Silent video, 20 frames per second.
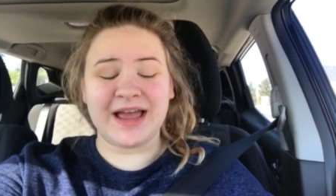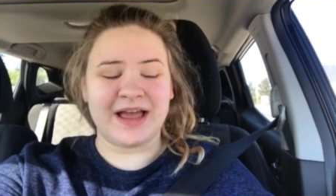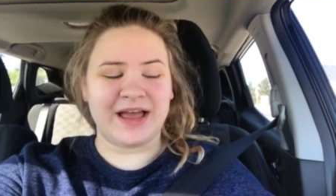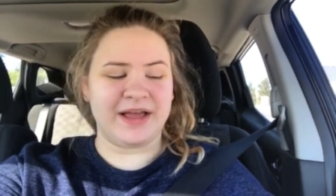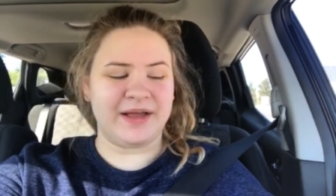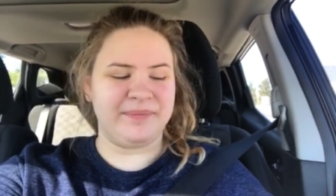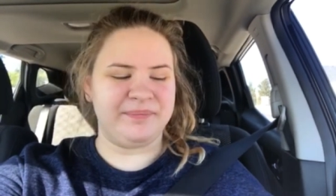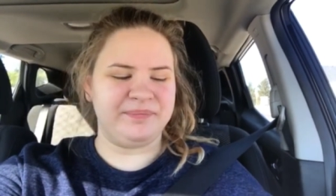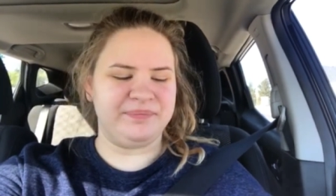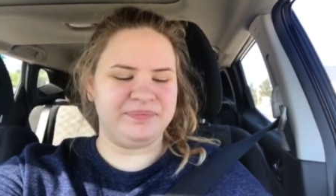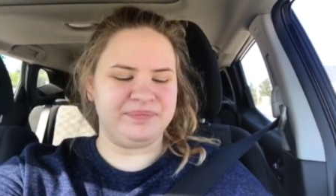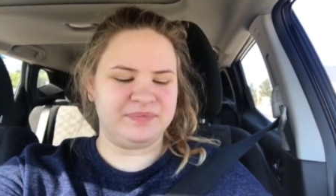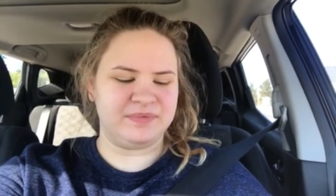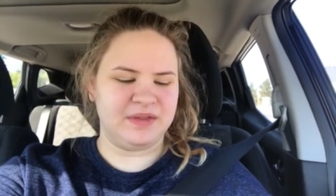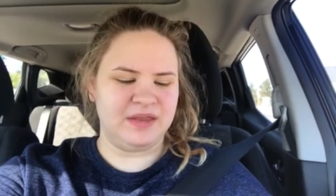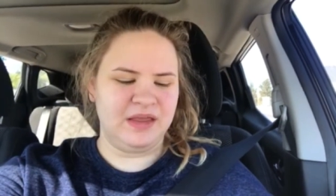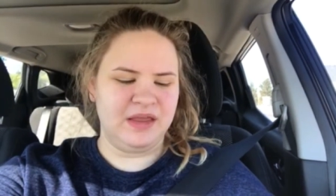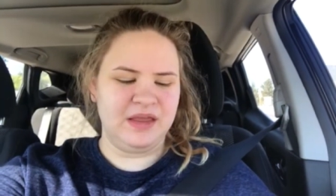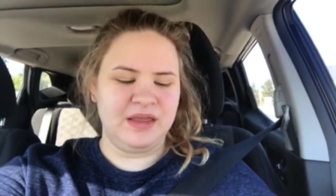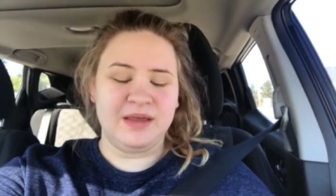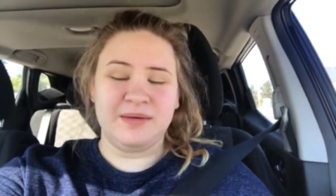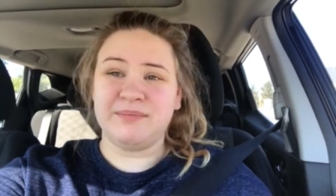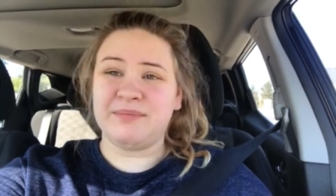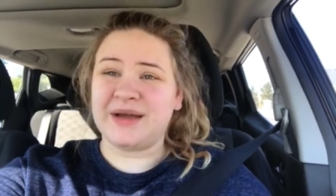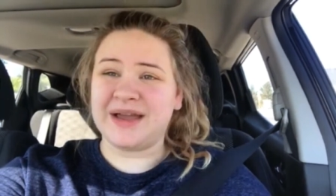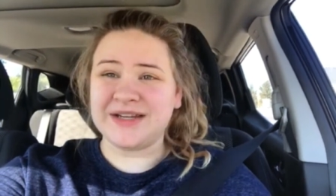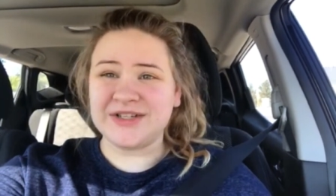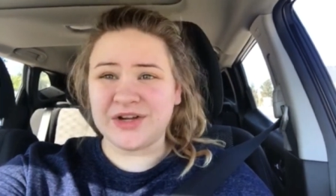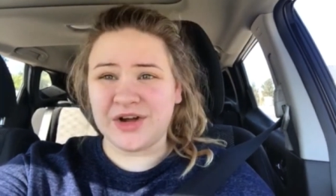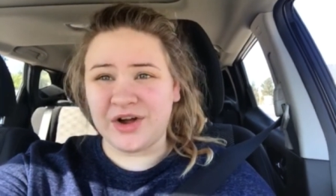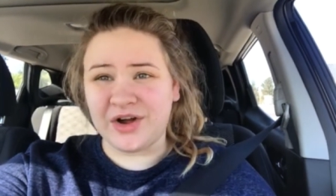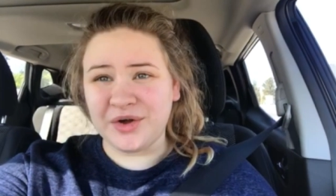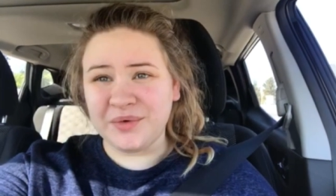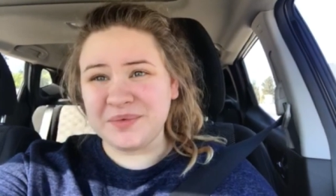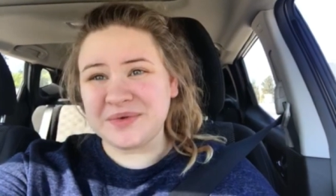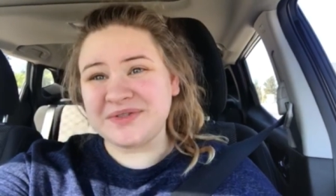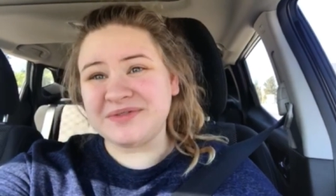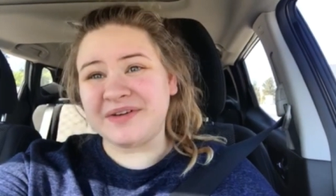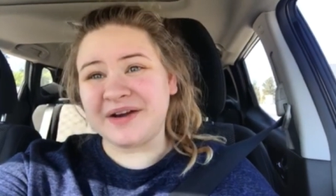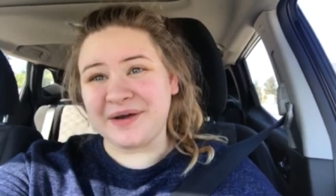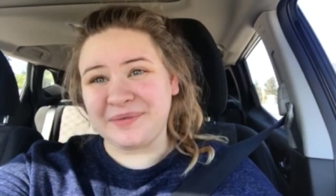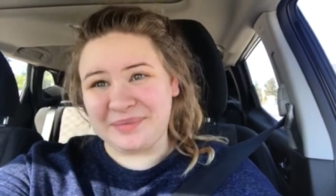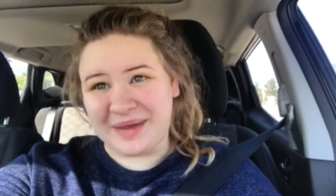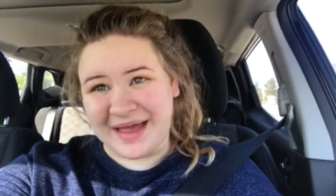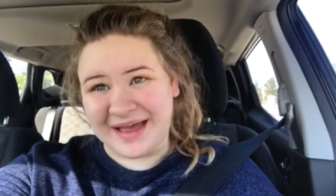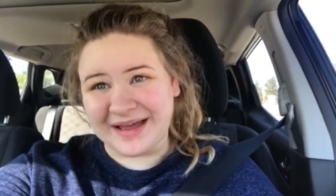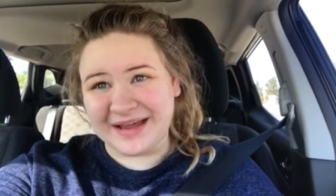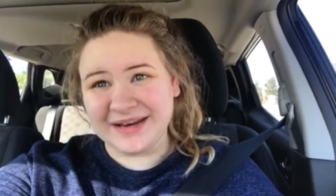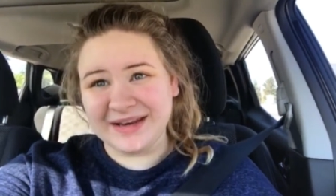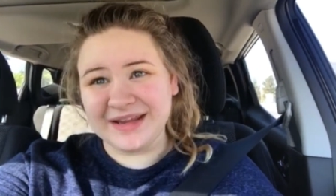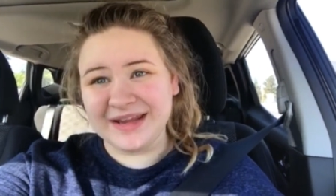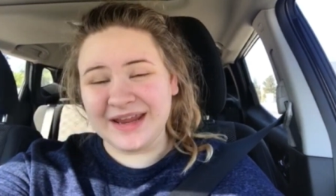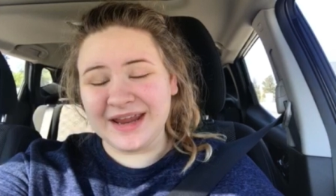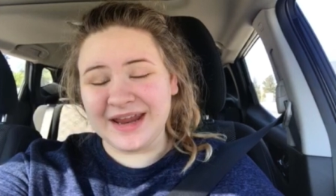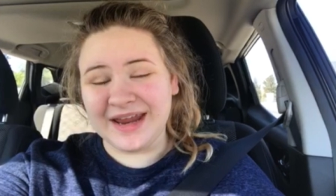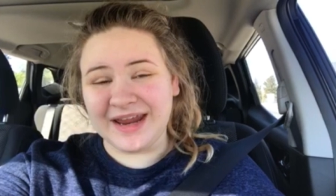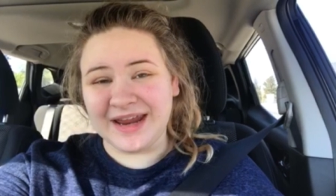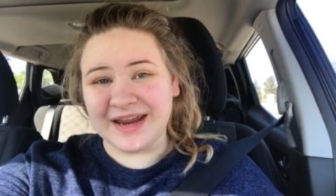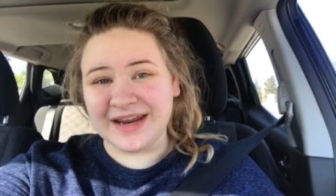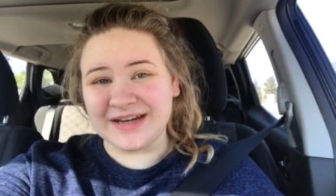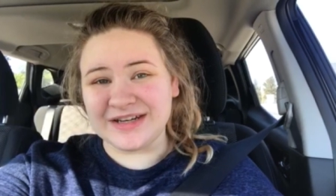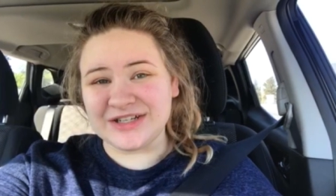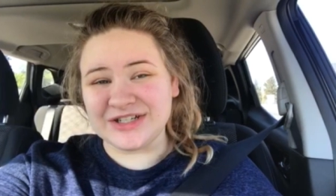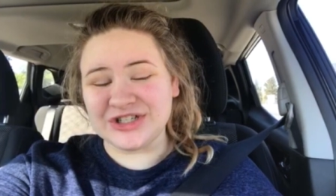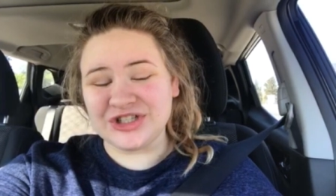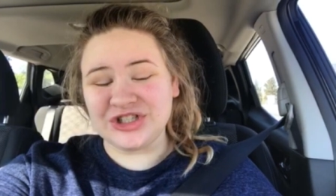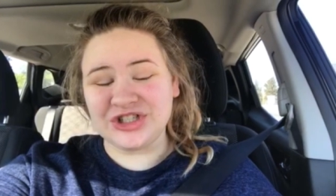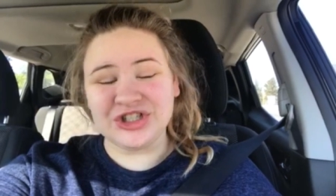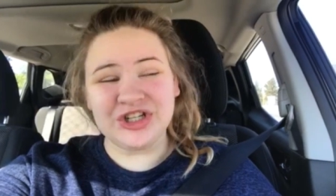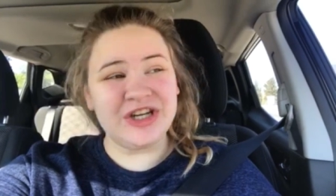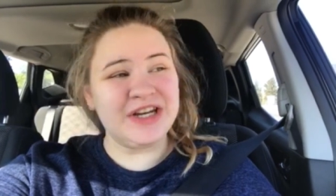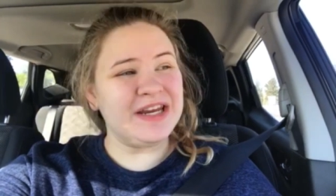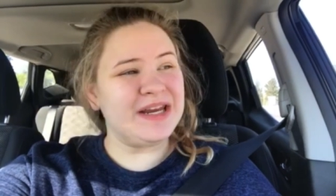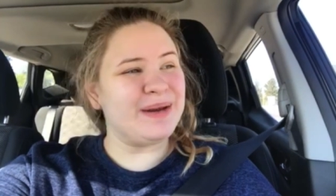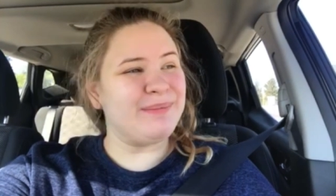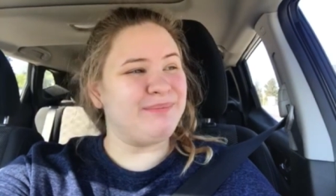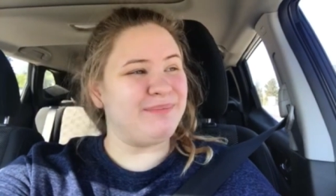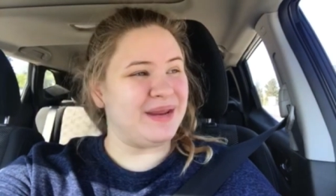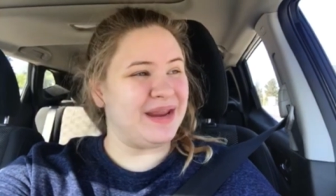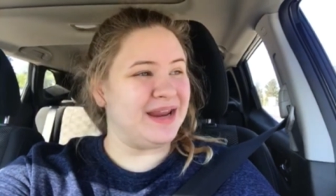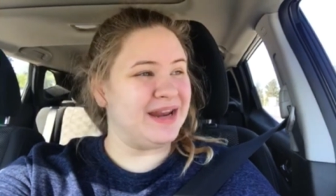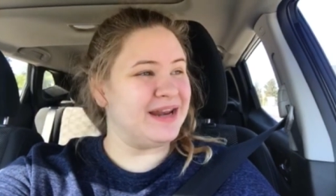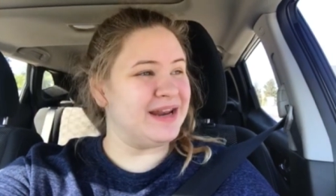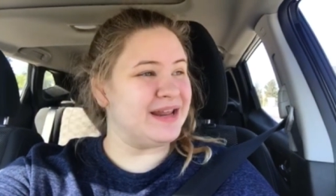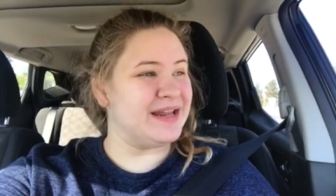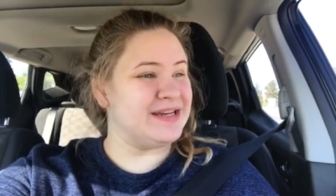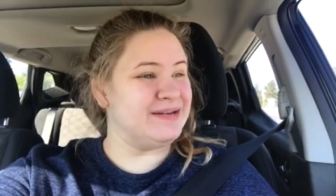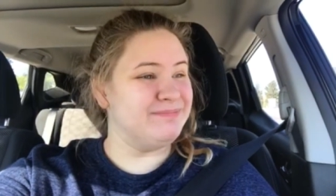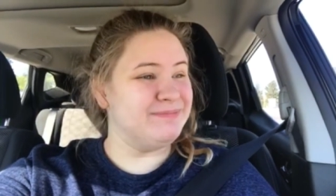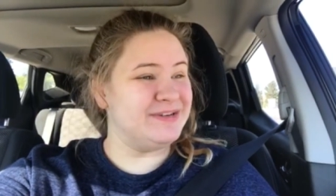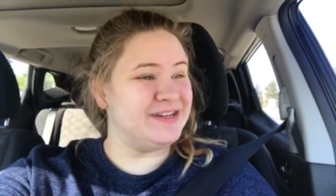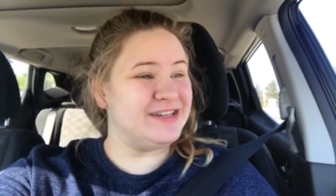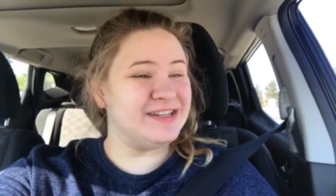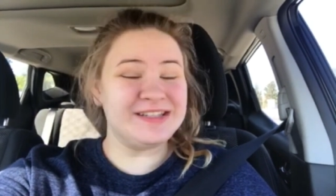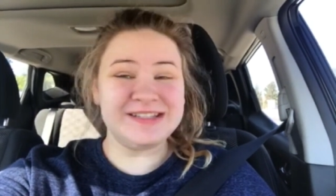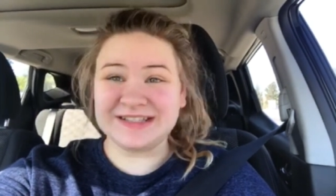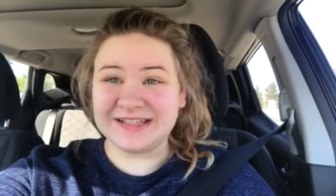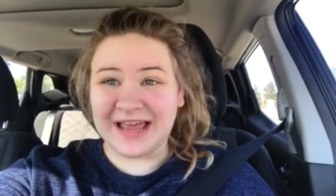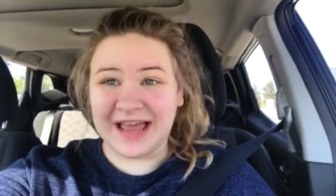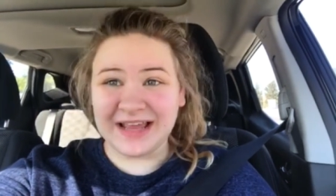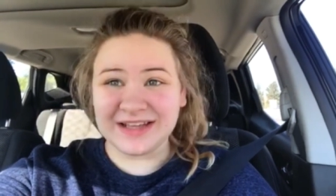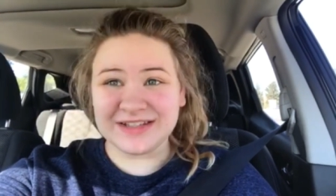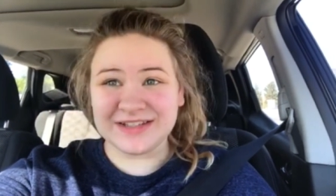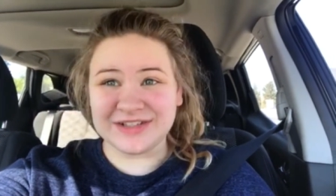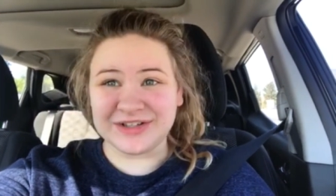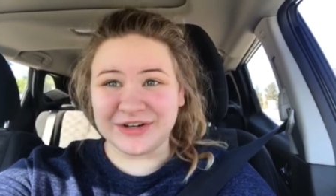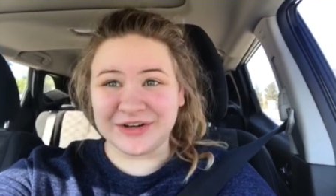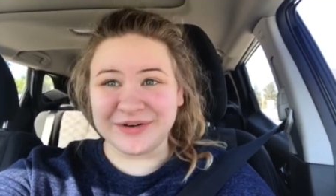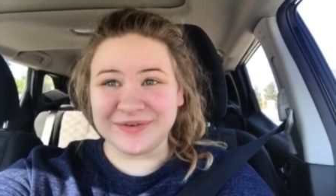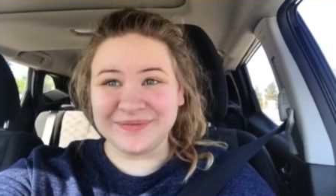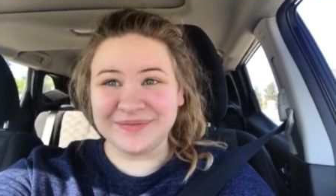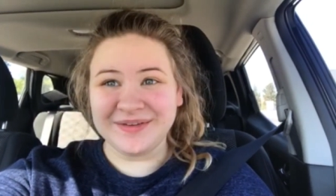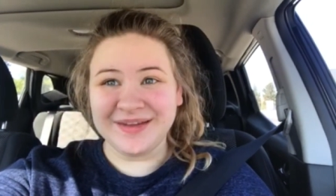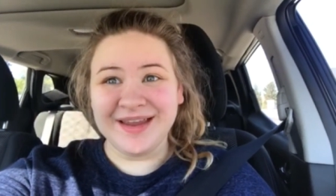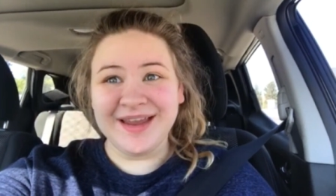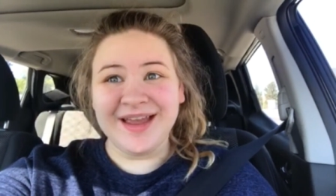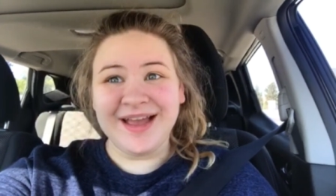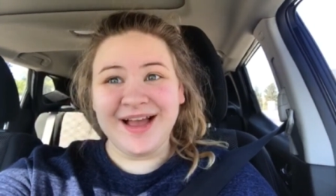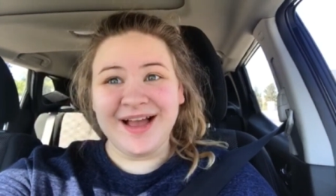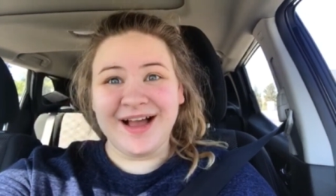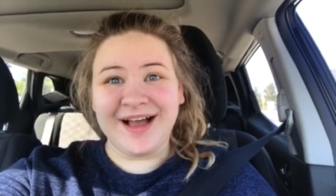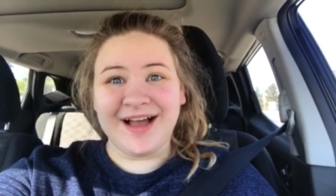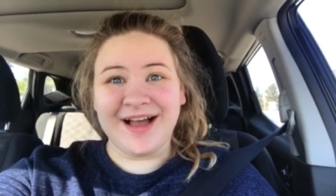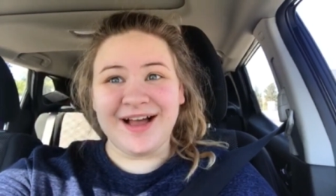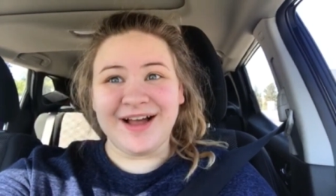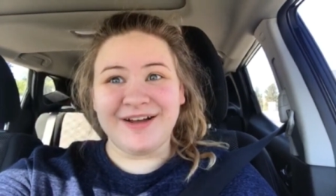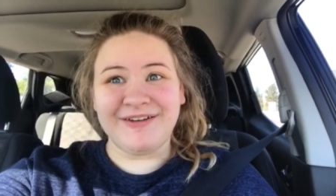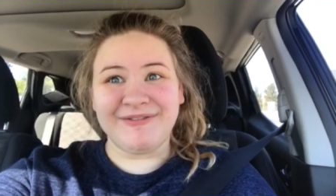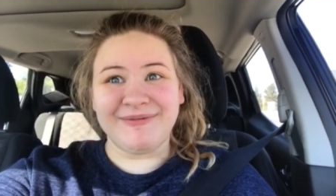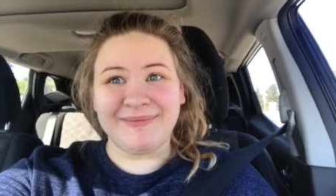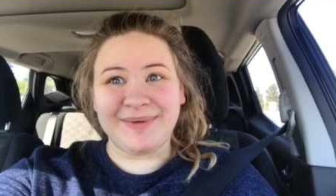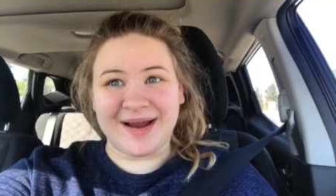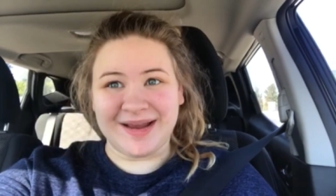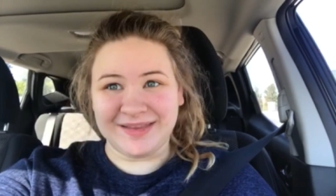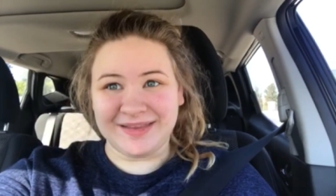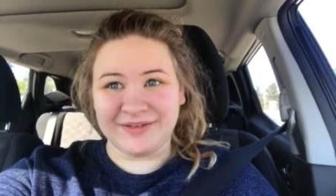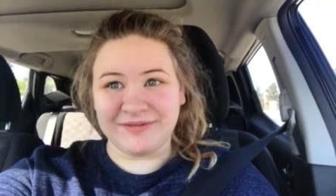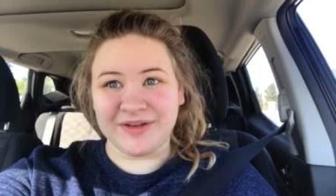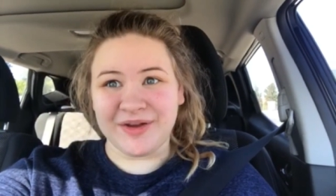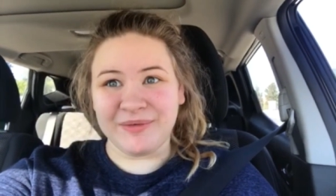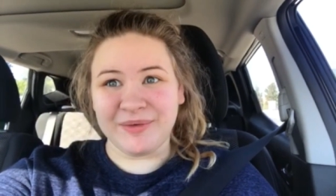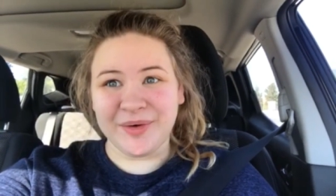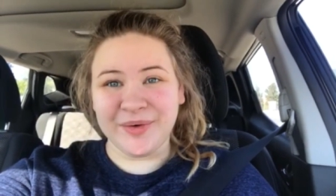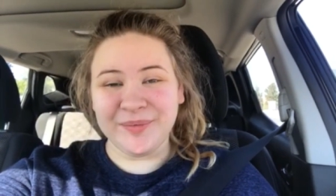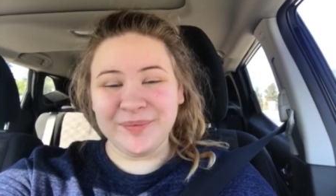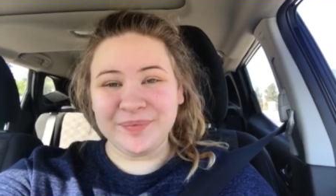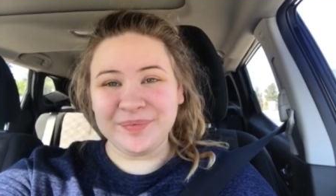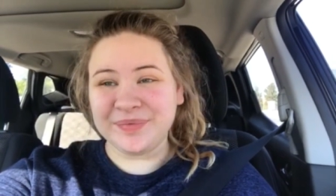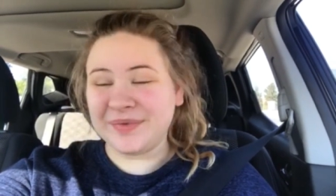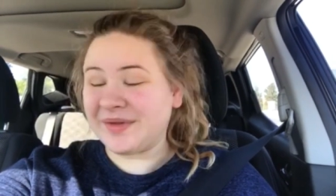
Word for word: Um, my dog was very bad and she made a disaster of my living room.